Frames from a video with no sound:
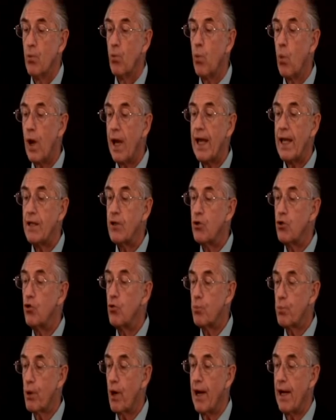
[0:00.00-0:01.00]
When
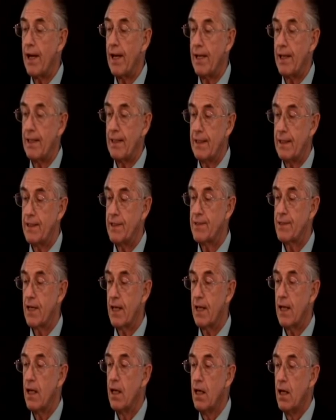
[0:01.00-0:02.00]
you pray, he
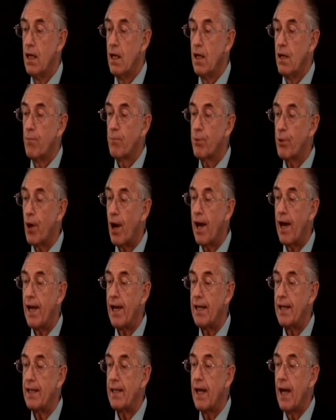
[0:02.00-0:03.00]
said,
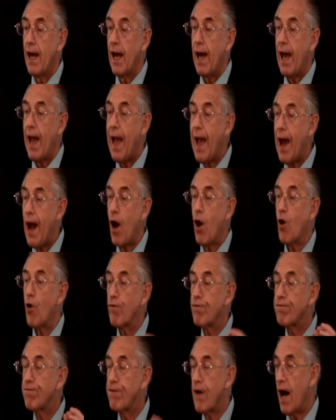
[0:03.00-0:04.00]
pray,
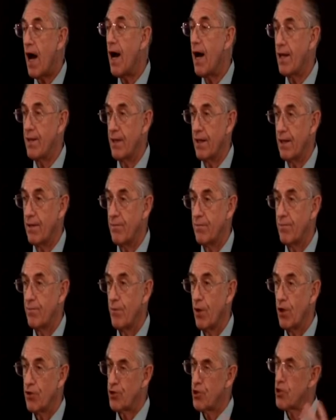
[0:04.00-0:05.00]
Our Father,
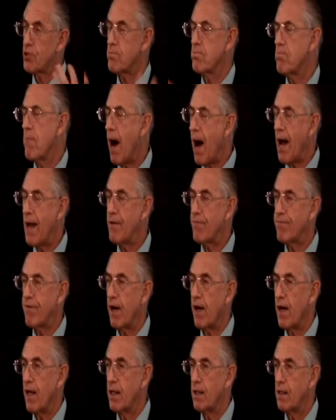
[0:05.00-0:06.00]
not just my
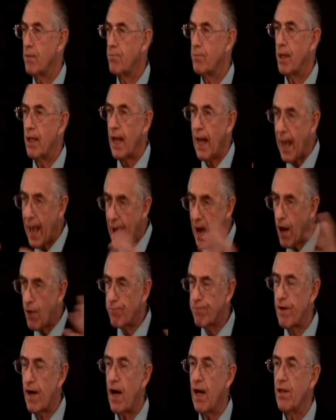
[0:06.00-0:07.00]
Father, but
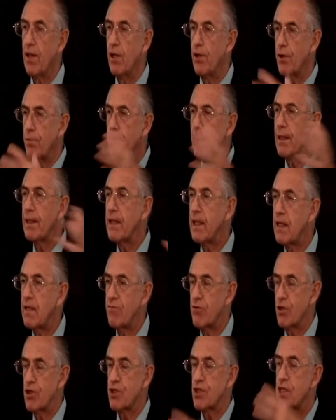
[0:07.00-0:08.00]
our Father, the
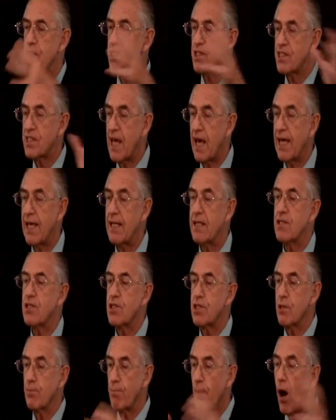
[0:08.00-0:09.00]
believers, the
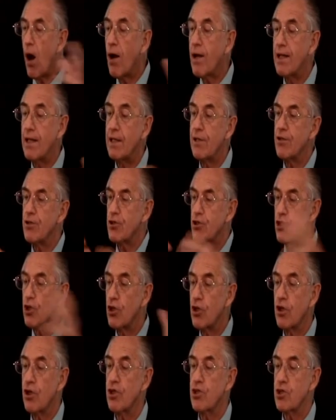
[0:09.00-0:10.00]
saints, the body, the
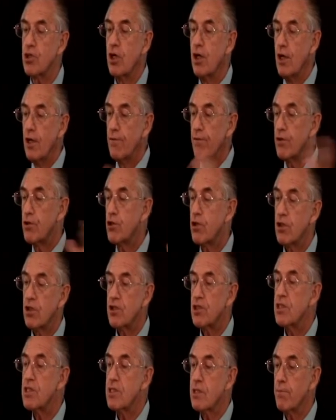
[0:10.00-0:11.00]
church. The
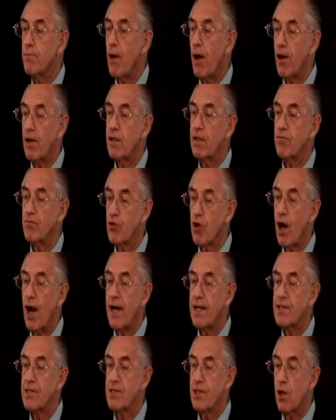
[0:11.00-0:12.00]
church is the body of
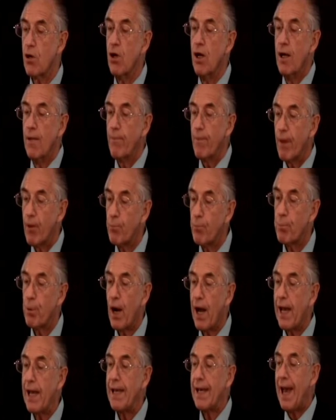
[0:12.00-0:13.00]
Christ. So
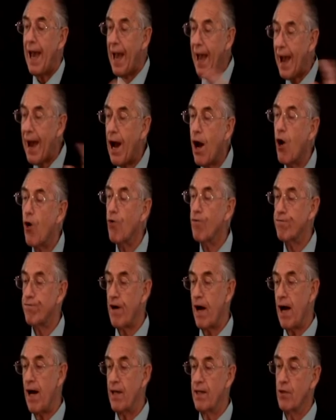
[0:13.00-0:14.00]
pray, Our
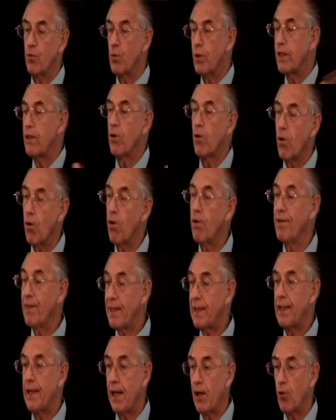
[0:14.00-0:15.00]
Father. We all
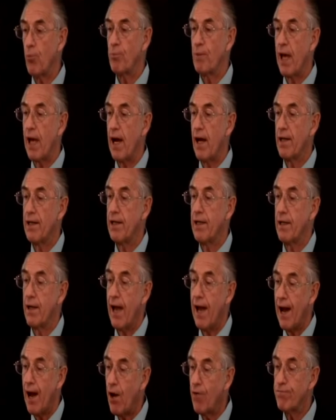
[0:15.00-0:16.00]
need help down
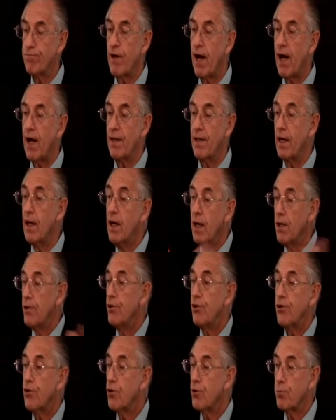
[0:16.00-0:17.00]
here. Our Father.
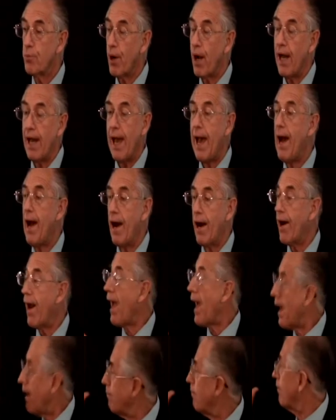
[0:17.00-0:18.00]
You could pray,
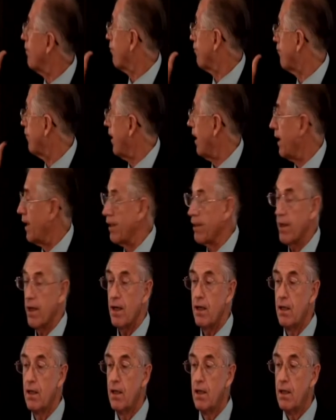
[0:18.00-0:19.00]
Our Abba
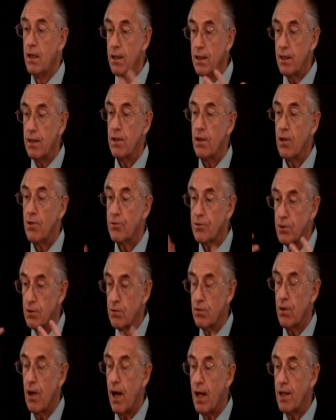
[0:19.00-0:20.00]
Father. You know,
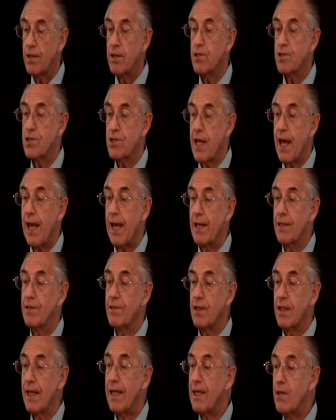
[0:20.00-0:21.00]
to
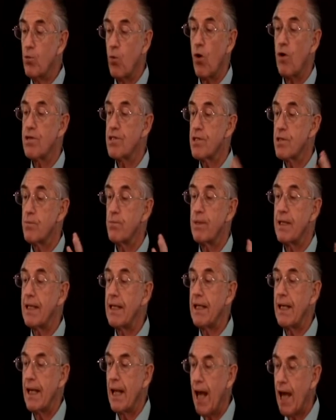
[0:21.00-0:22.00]
understand that He wants to
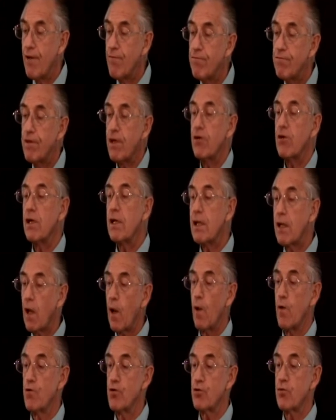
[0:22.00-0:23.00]
be in a very
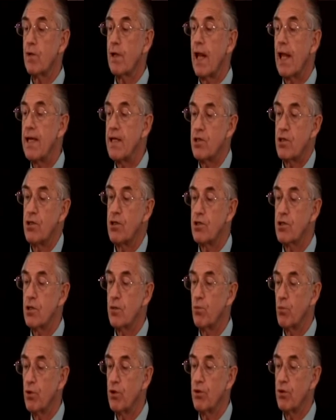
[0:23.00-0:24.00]
close
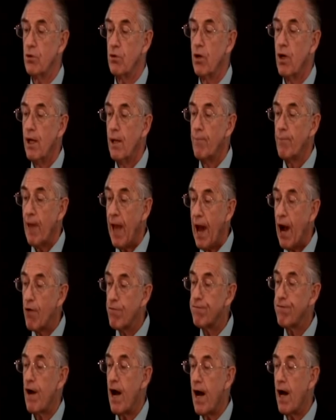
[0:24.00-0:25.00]
relationship with you.
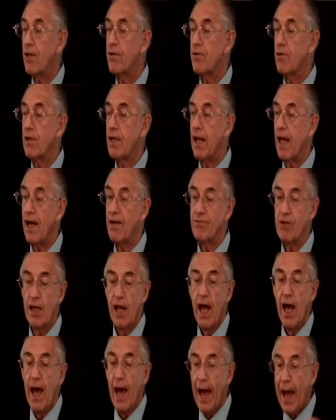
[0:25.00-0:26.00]
Our Father in
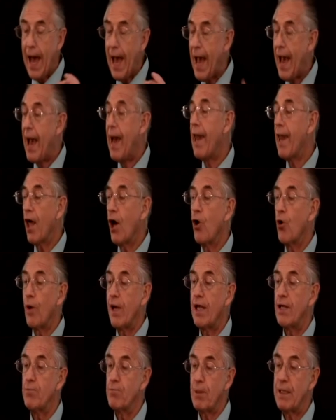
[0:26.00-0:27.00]
heaven,
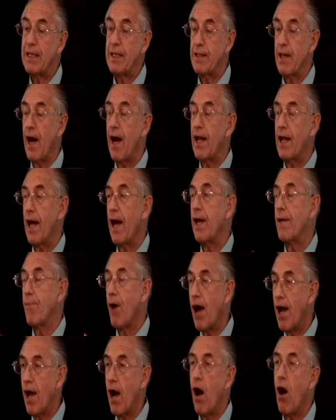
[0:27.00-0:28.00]
hallowed be thy
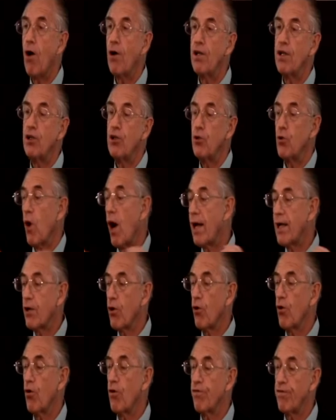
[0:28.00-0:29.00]
name. I honor you, I
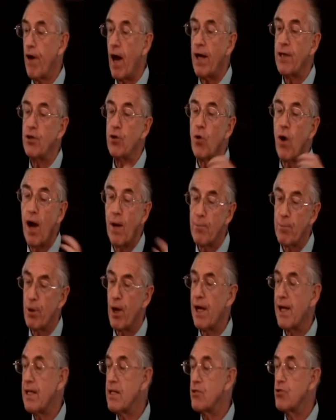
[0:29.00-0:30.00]
glorify you, I
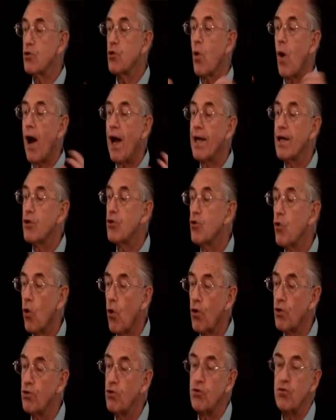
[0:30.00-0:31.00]
praise you, I
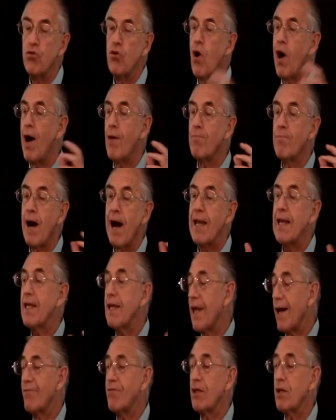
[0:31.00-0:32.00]
adore you. You are my
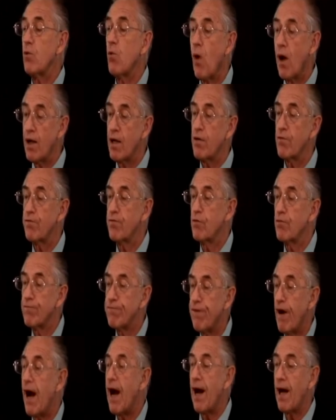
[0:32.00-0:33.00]
loving, wonderful
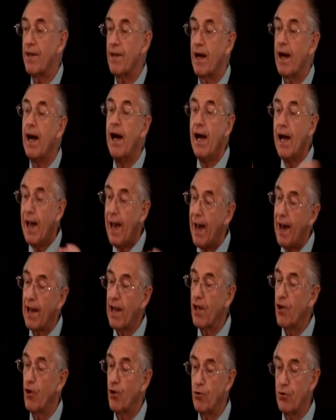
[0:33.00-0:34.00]
Father.
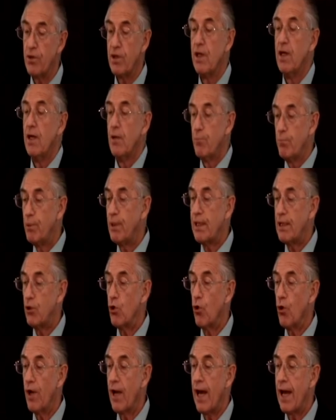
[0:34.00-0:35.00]
Hallowed be
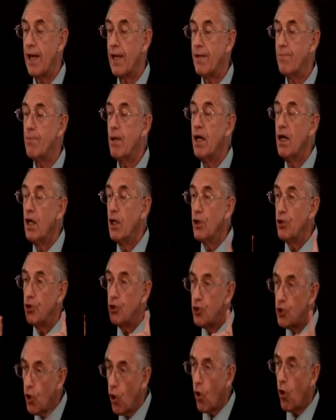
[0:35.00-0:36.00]
your name.
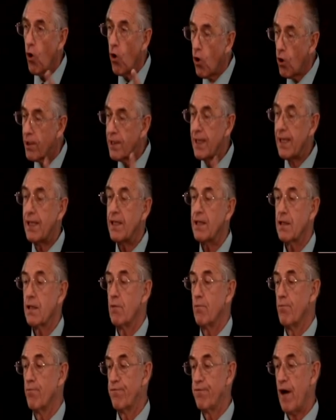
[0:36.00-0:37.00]
Your
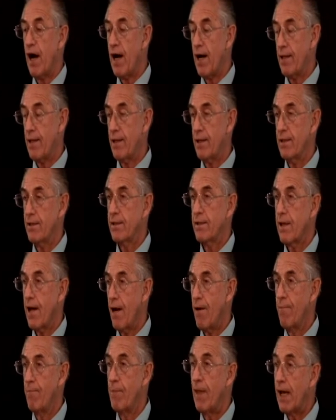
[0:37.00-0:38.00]
kingdom, Father,
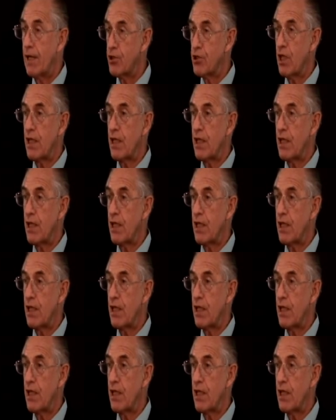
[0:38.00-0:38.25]
come. Now,